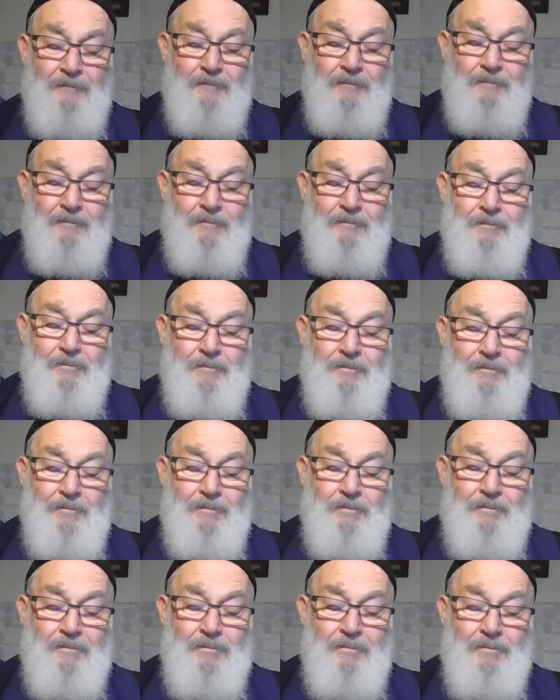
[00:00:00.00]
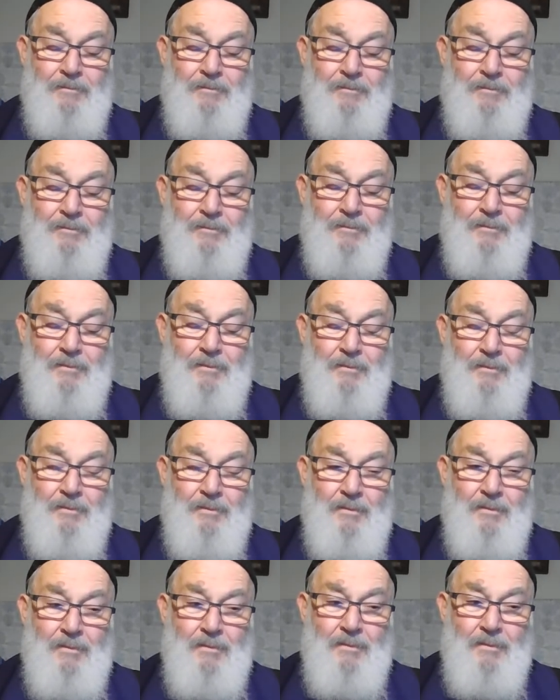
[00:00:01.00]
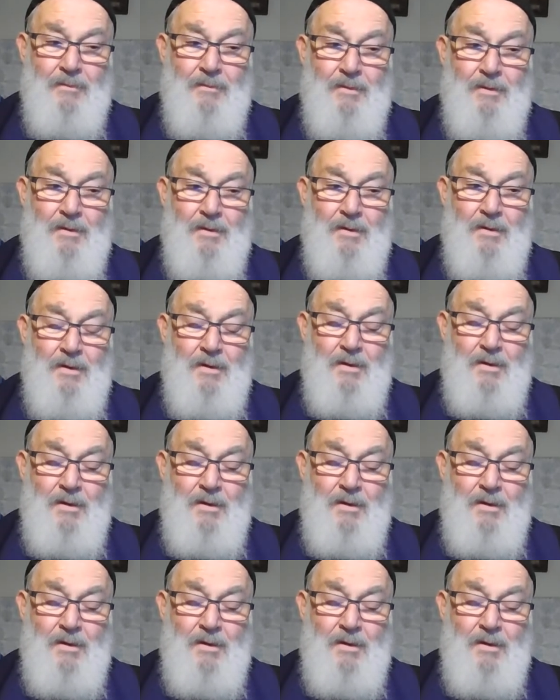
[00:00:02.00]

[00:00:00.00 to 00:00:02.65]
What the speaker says: Nobody speaks.